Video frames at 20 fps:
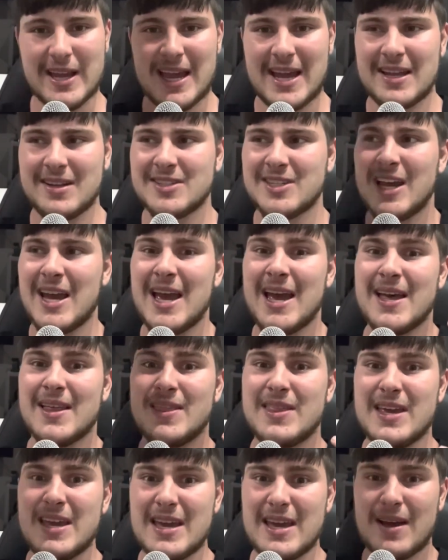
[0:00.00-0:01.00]
And
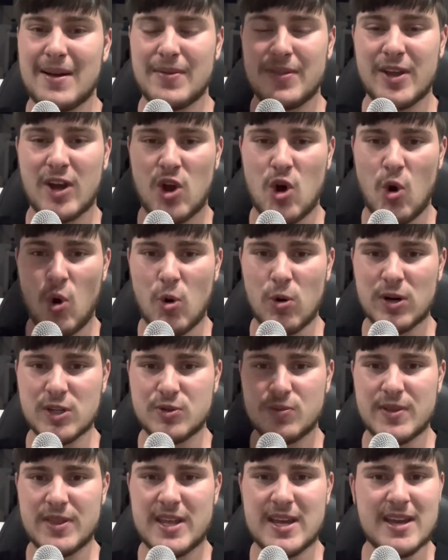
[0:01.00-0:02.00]
the
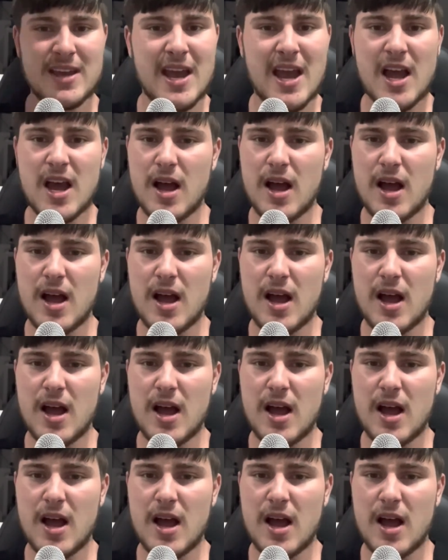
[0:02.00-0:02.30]
chorus with the